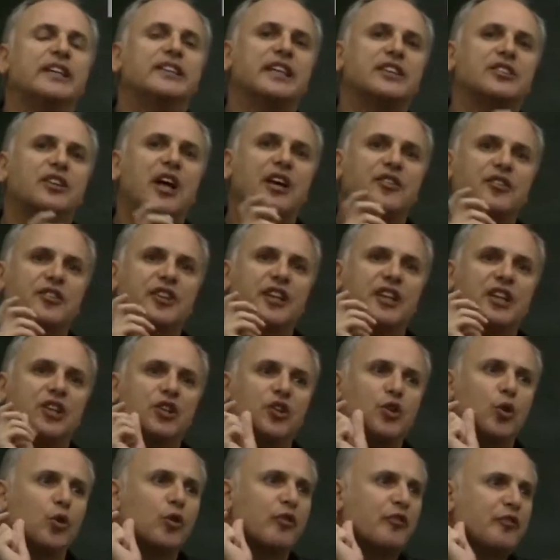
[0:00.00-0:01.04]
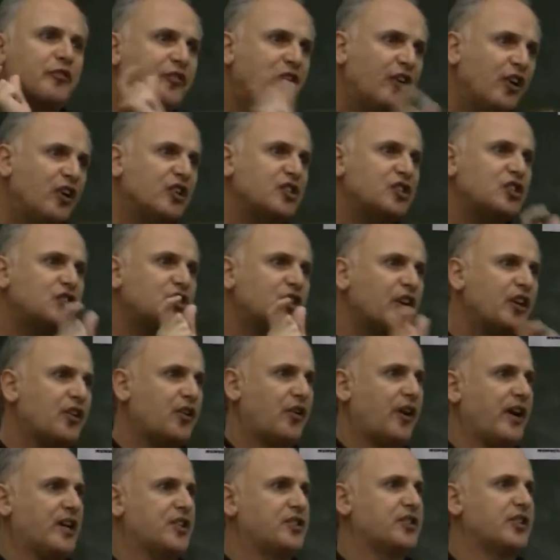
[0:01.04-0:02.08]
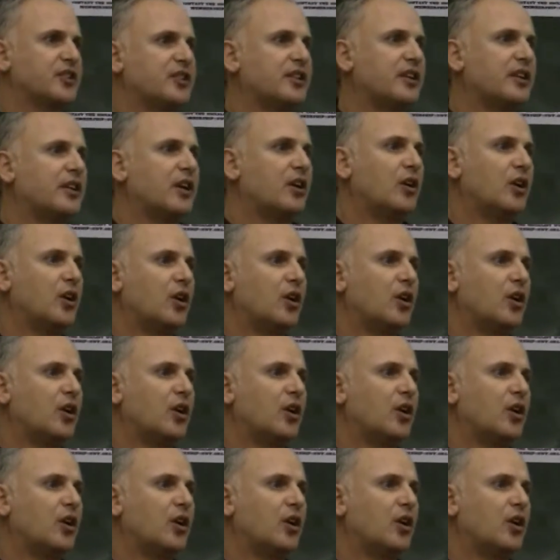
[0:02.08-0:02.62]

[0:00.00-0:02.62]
He said that the, you're the first generation